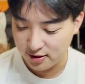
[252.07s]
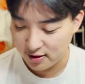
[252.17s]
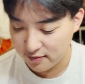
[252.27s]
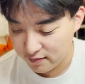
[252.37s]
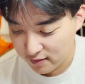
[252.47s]

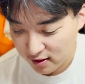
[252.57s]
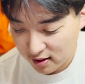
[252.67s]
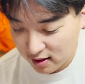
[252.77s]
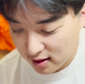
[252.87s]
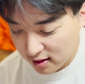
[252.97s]
good.
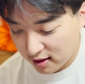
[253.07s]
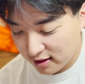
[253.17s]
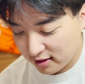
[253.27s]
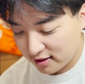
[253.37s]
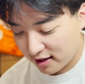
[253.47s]

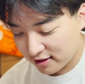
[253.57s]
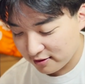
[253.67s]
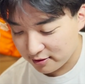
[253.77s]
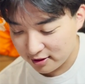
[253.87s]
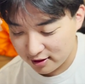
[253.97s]
Tastes
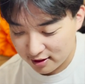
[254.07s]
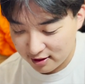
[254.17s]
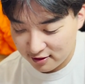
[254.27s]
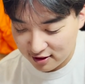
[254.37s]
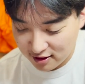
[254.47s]
actually really good. I
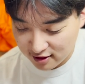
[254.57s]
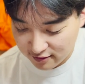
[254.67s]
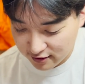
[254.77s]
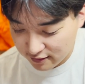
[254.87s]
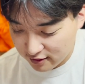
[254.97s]
really like the
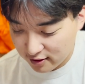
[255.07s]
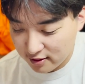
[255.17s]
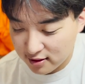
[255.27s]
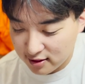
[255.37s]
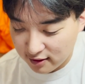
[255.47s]
flavor.
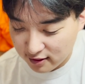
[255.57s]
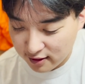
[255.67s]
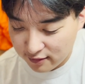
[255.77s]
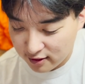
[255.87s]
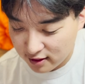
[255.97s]
Save that
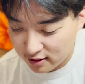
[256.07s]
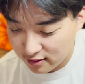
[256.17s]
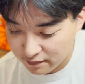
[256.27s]
for later.